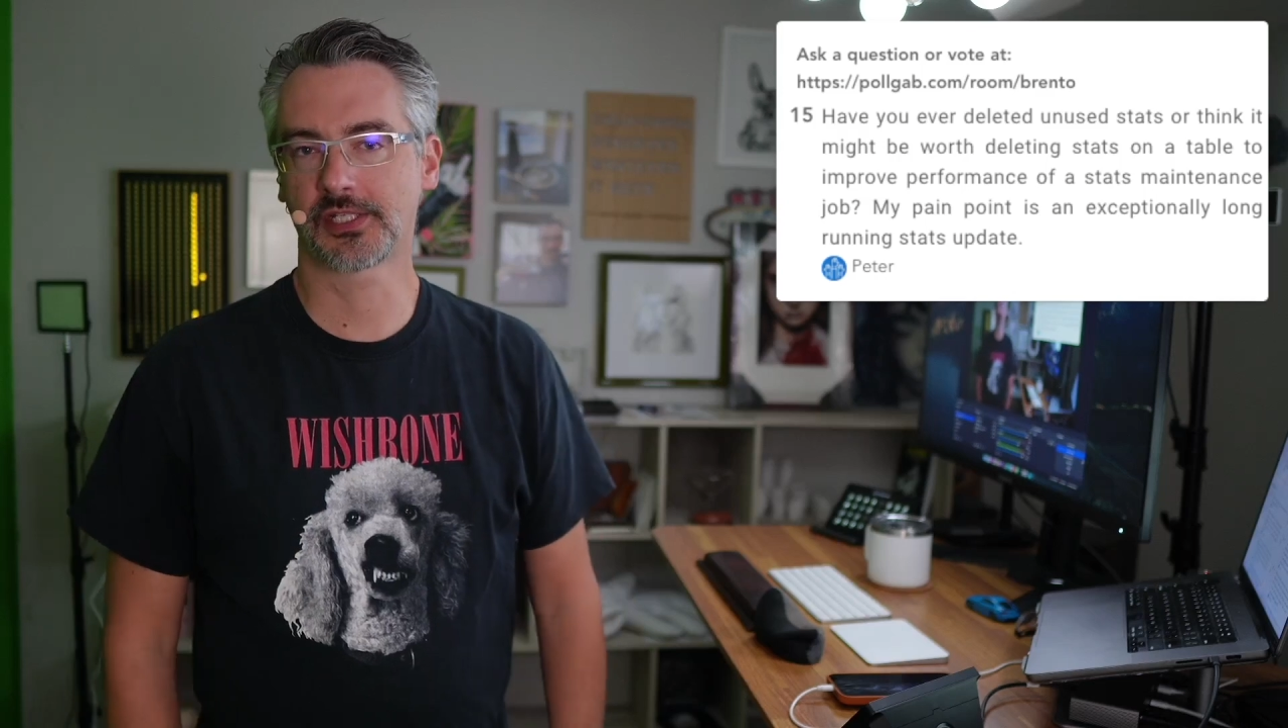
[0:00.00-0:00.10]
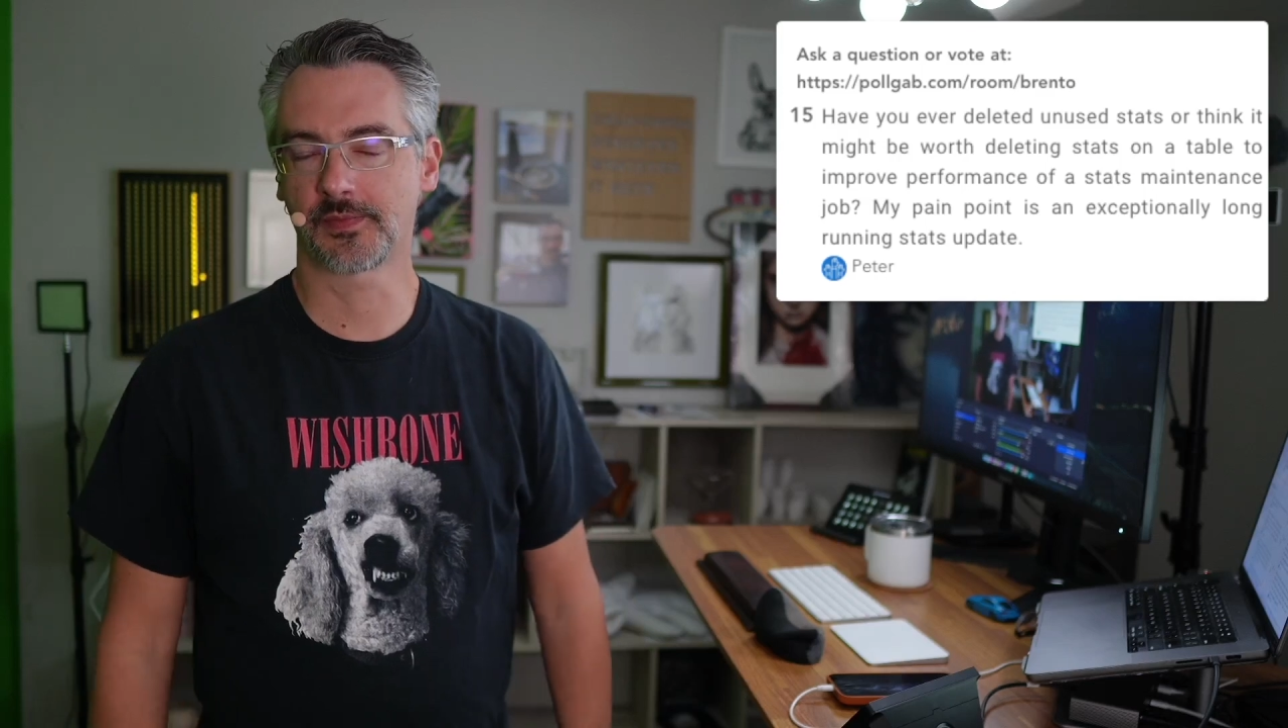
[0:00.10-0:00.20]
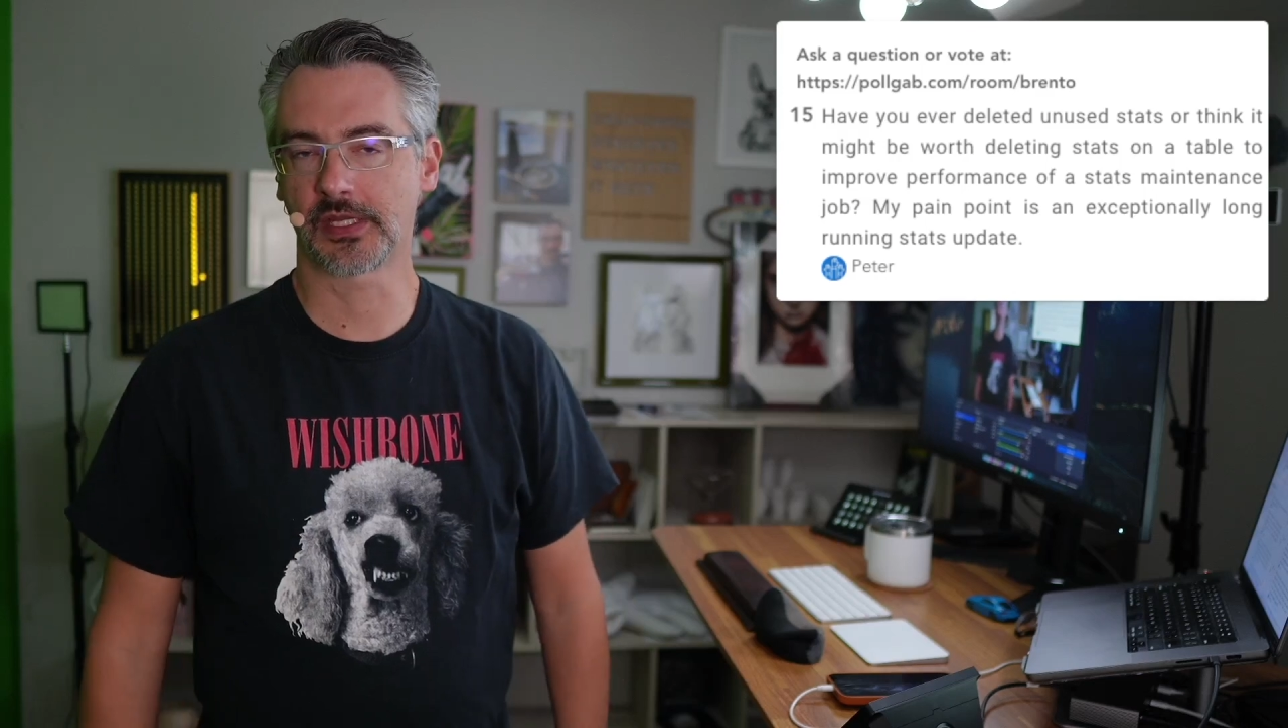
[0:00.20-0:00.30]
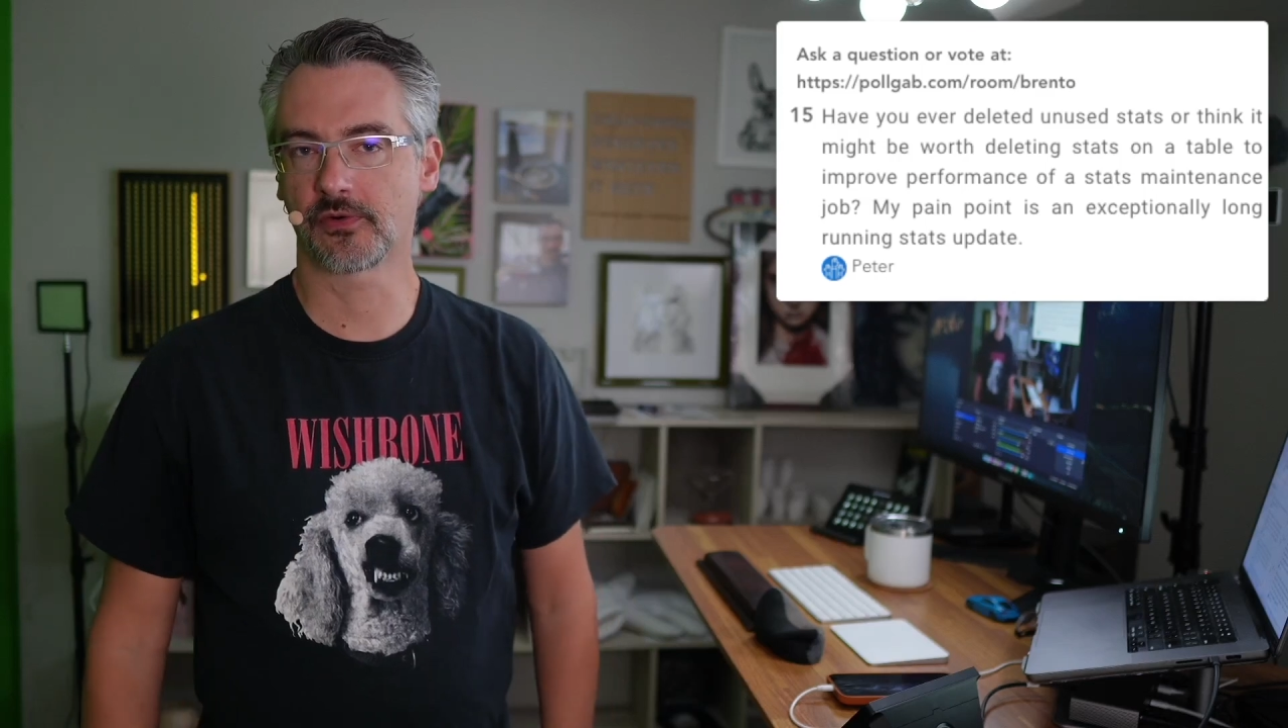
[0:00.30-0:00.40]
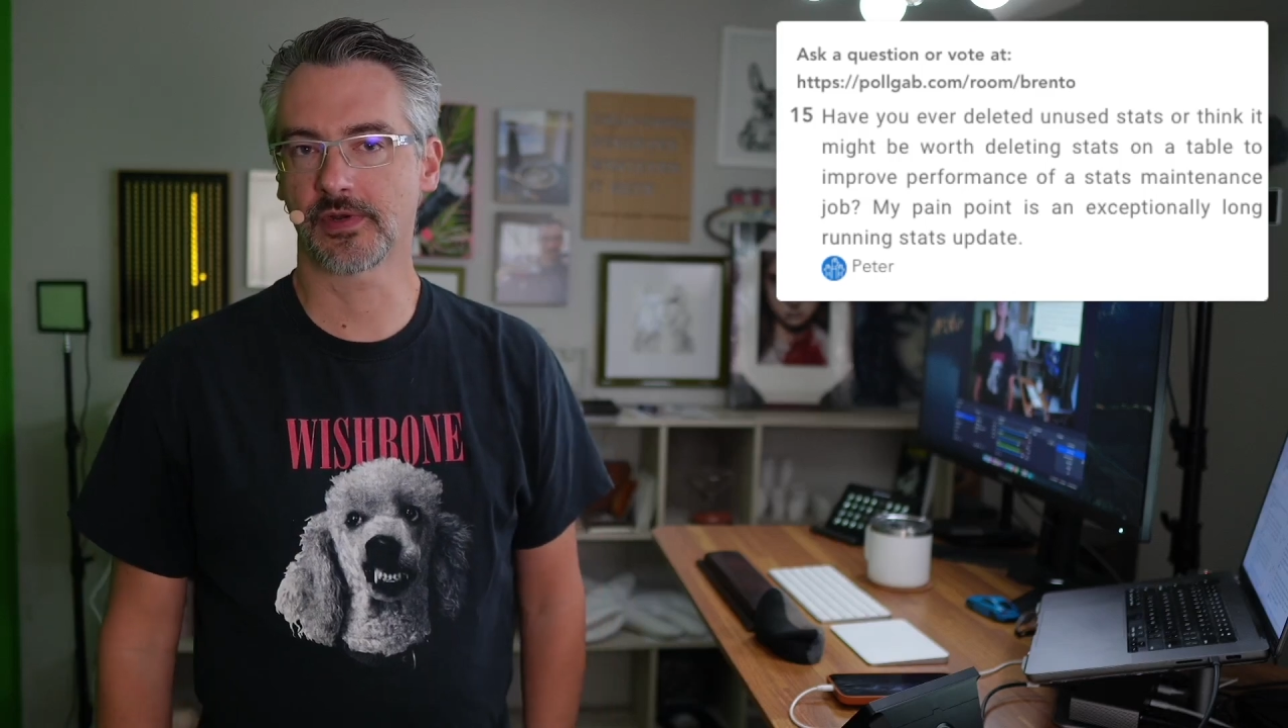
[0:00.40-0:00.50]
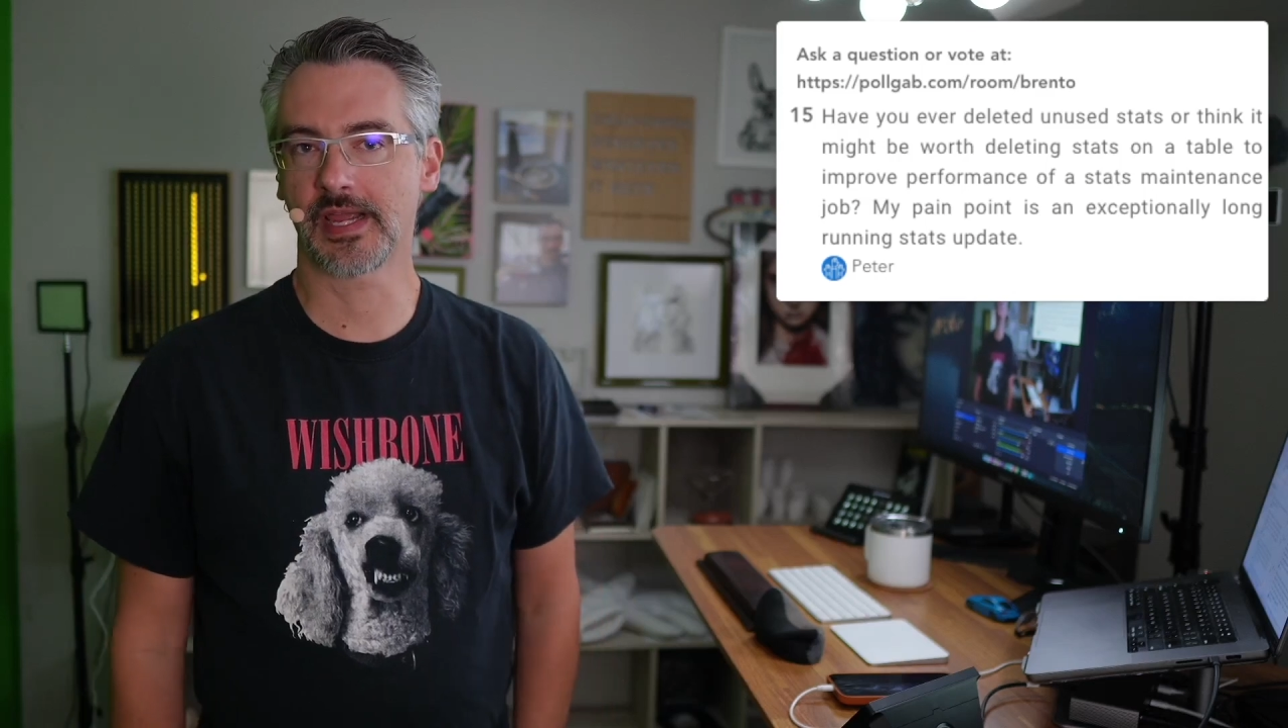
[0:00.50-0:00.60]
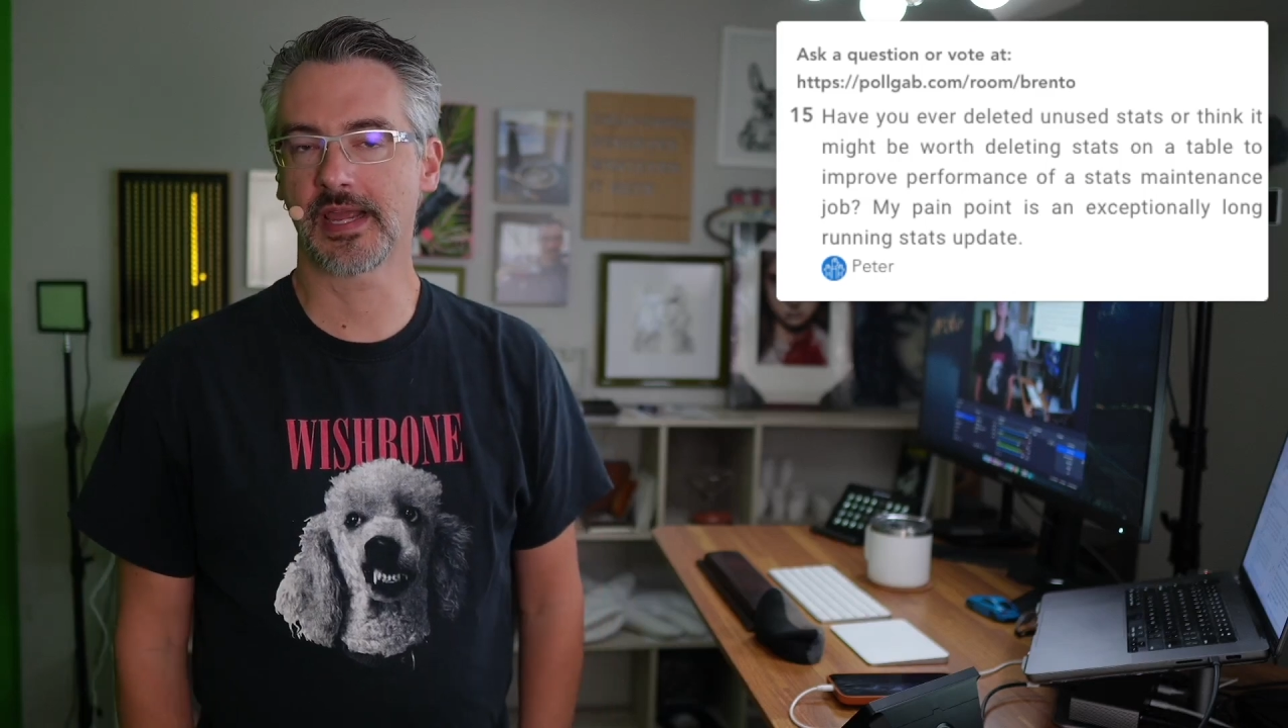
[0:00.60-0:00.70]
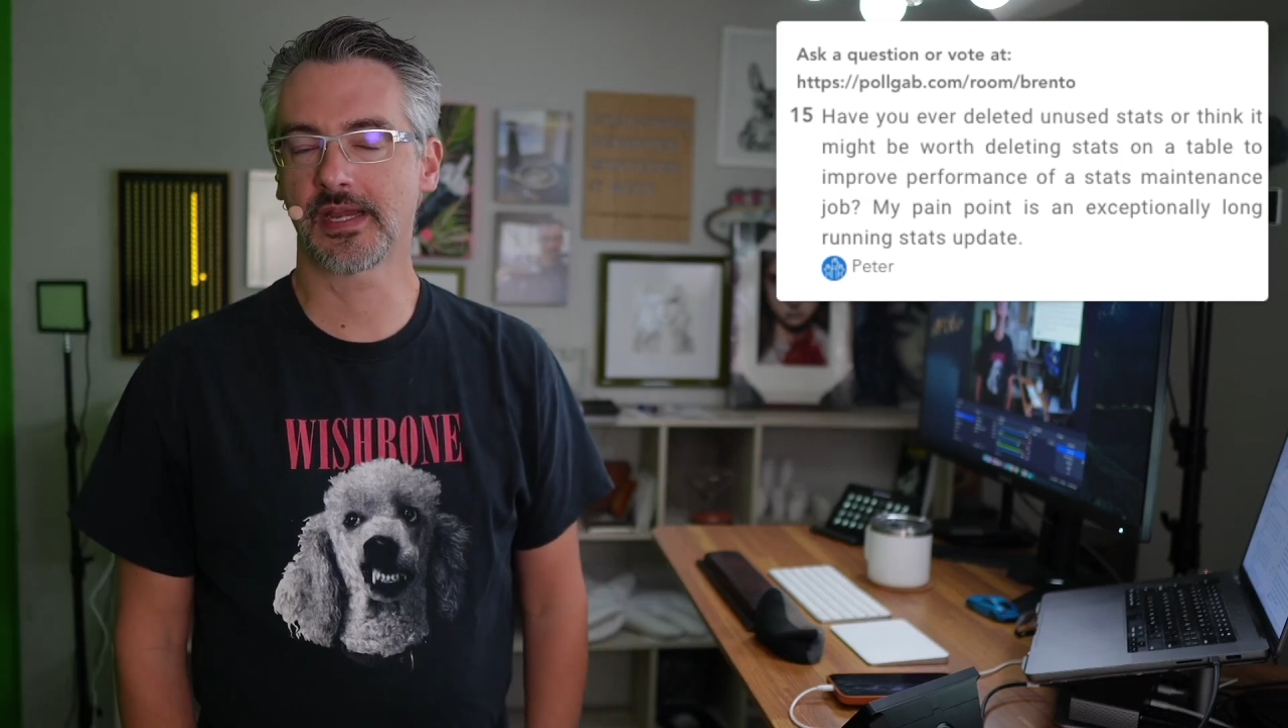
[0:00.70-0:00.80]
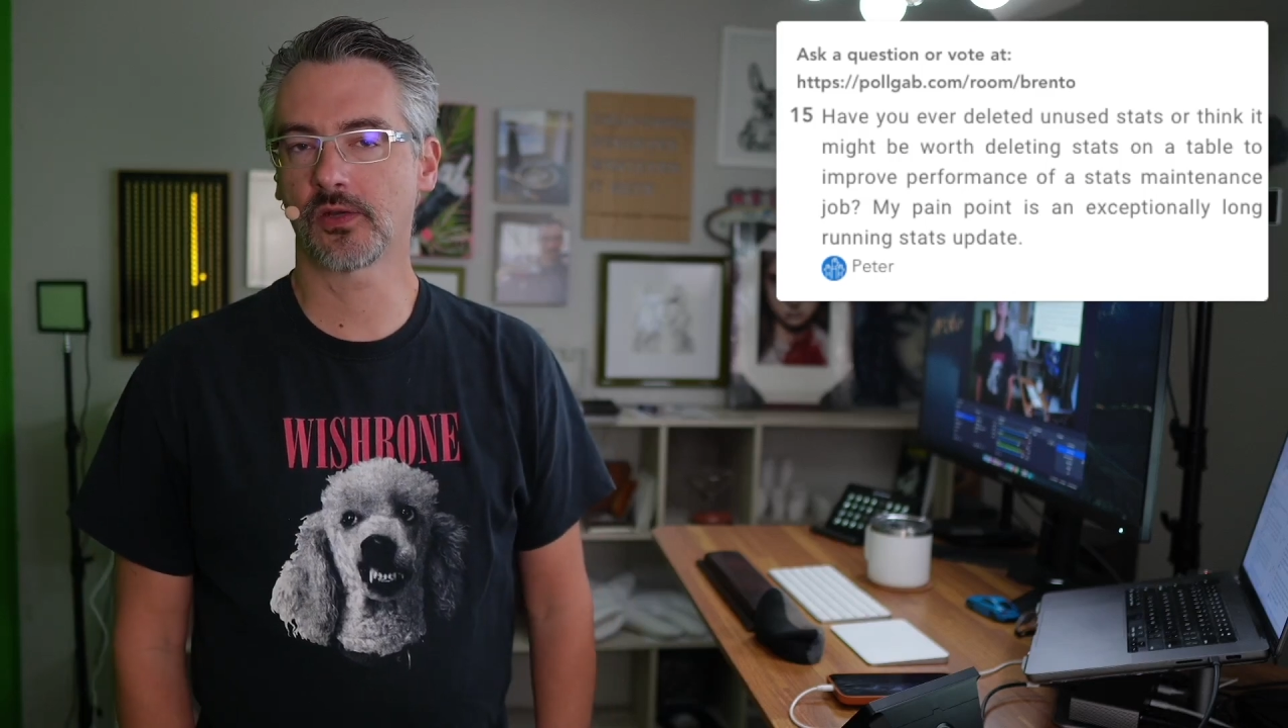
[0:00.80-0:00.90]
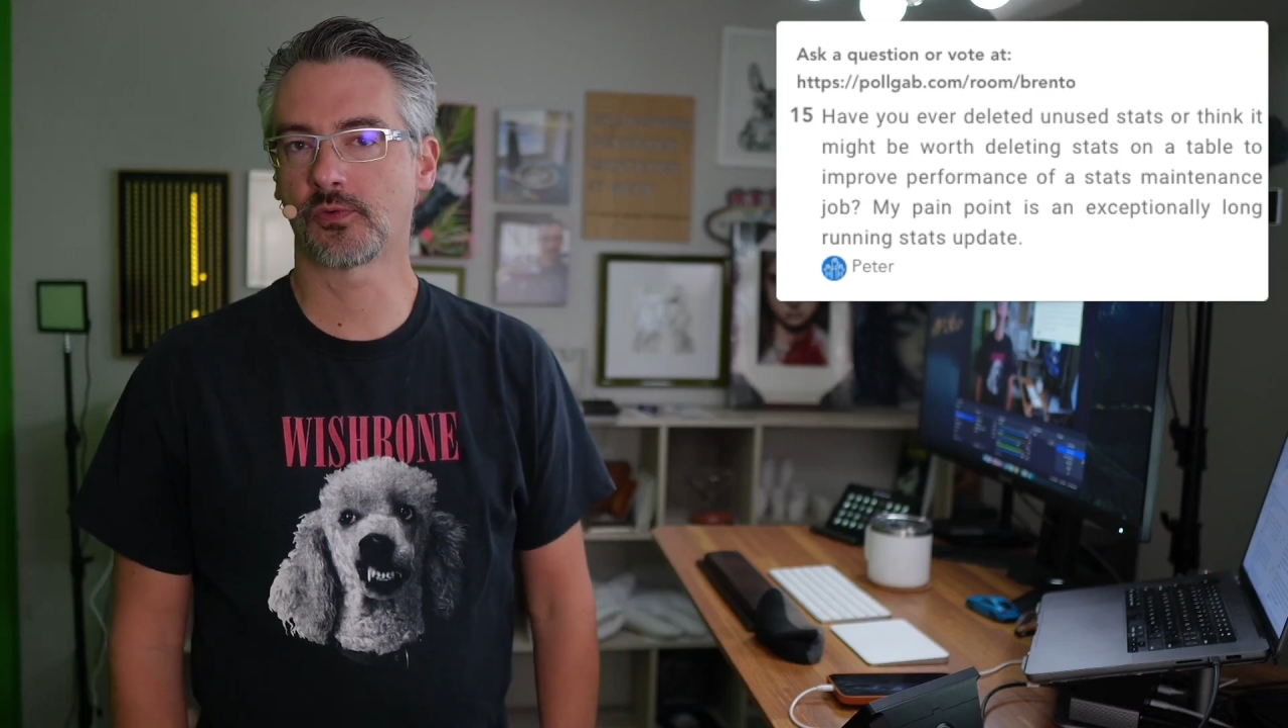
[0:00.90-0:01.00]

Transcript: to be created,